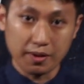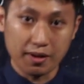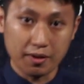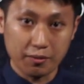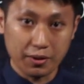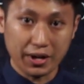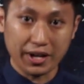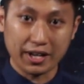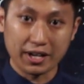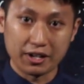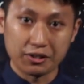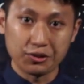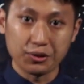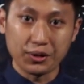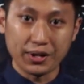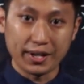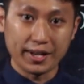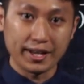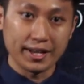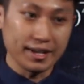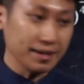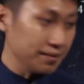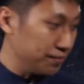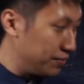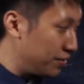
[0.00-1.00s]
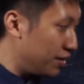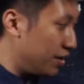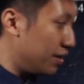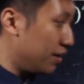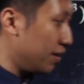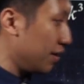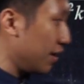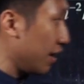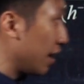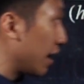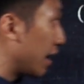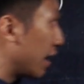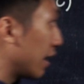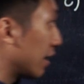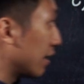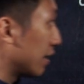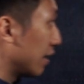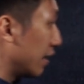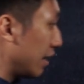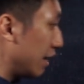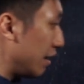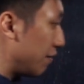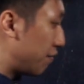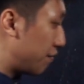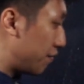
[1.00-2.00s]
We are going to do it here. And
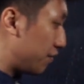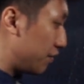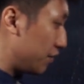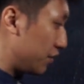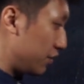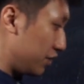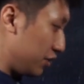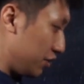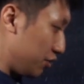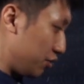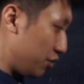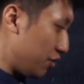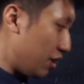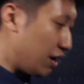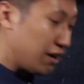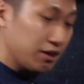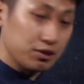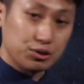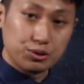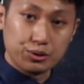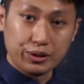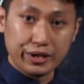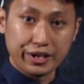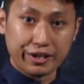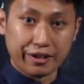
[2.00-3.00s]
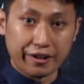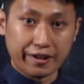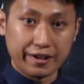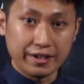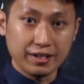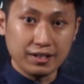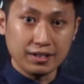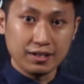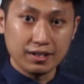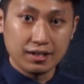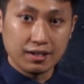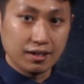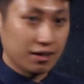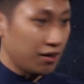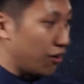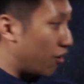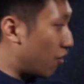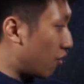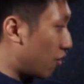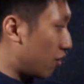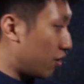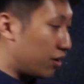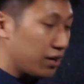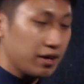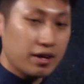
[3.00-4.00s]
if you know how to do it already,
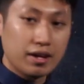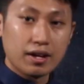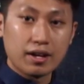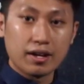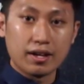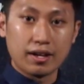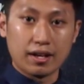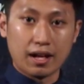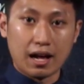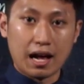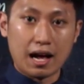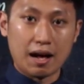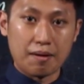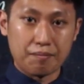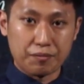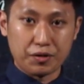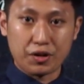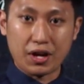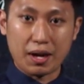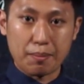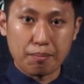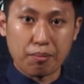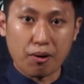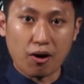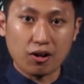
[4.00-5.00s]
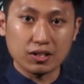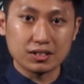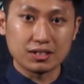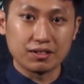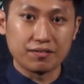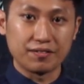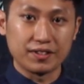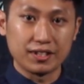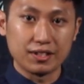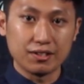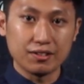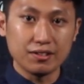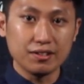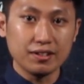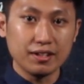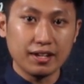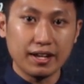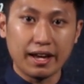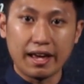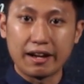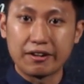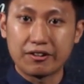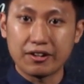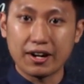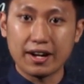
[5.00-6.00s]
or you can pause the video
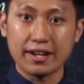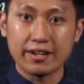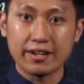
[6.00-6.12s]
and try